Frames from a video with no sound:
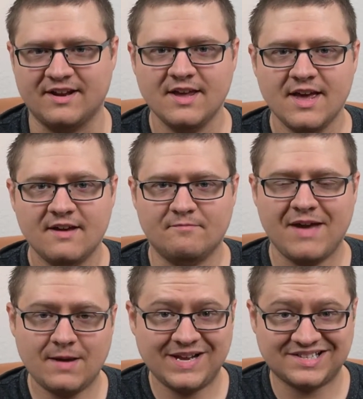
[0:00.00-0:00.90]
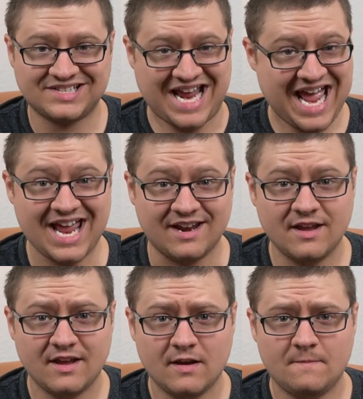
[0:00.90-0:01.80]
Maybe it's 10.
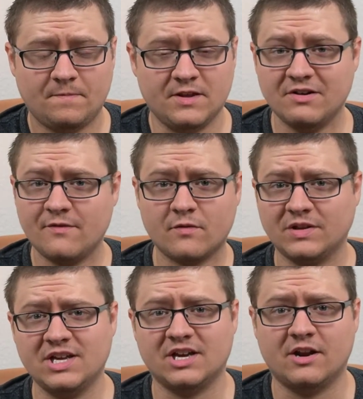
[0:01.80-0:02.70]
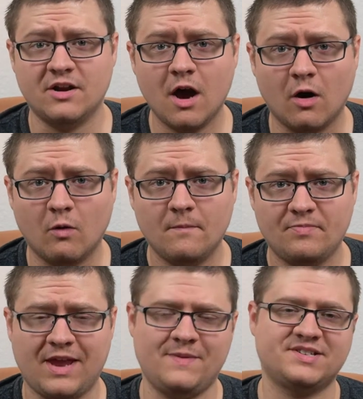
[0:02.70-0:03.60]
You're never really going to know. And
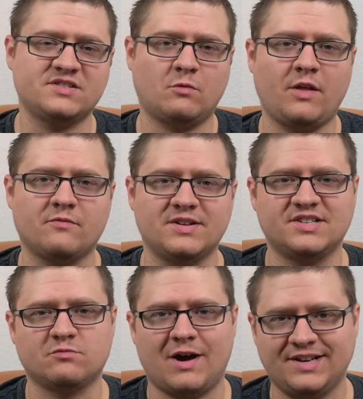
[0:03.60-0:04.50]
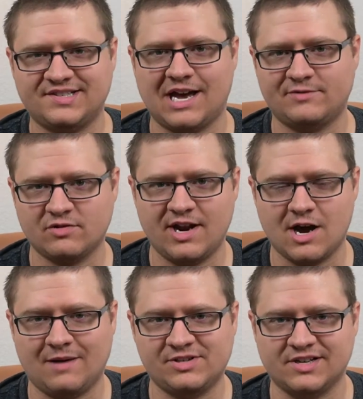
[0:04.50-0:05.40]
this is one of the reasons why I stopped trading
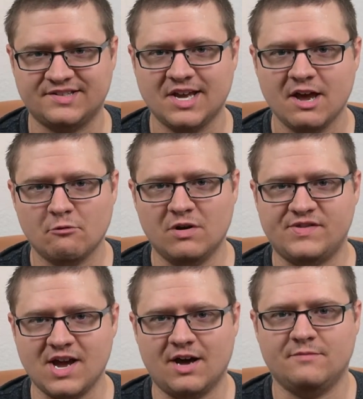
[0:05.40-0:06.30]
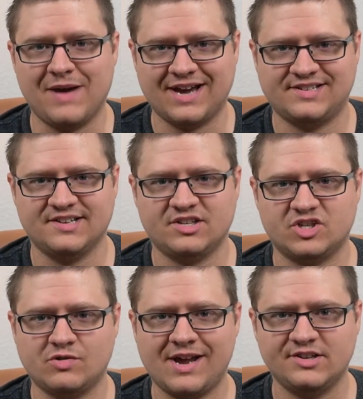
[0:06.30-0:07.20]
options with the unback-tested
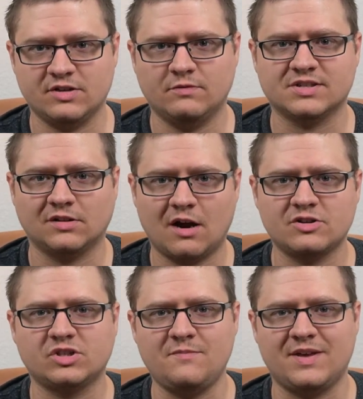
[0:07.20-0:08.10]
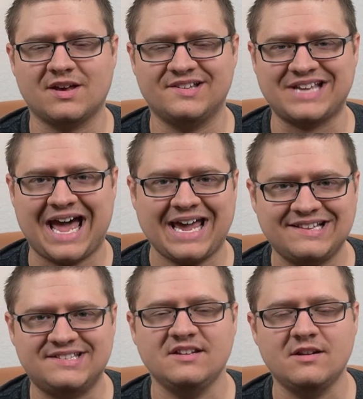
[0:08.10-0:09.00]
strategy, was largely because I
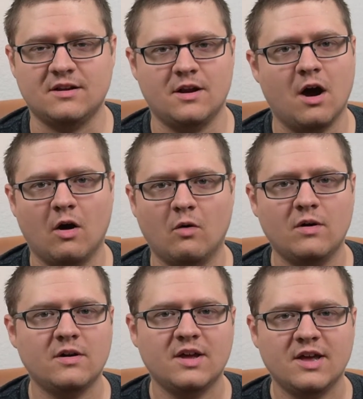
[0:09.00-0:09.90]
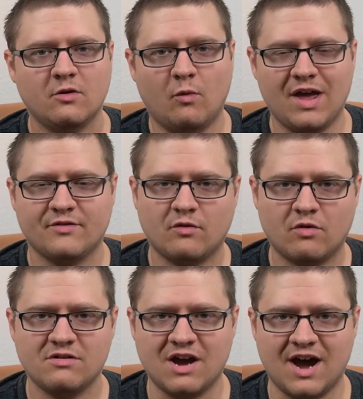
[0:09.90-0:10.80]
didn't know whether or
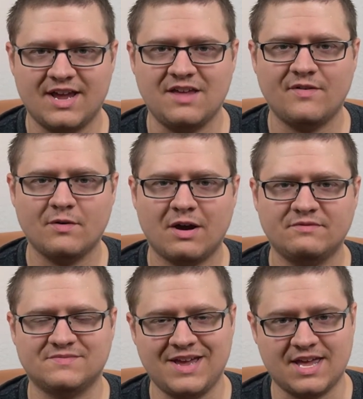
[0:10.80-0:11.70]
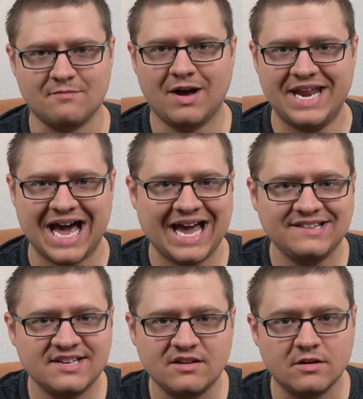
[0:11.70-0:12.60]
not, even though I was making money, I
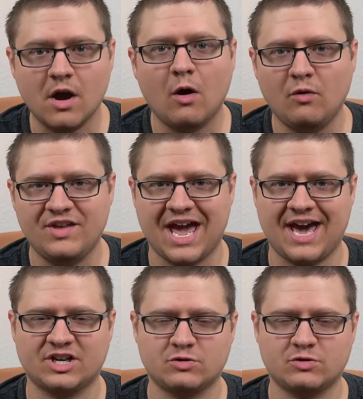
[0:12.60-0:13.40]
didn't know the actual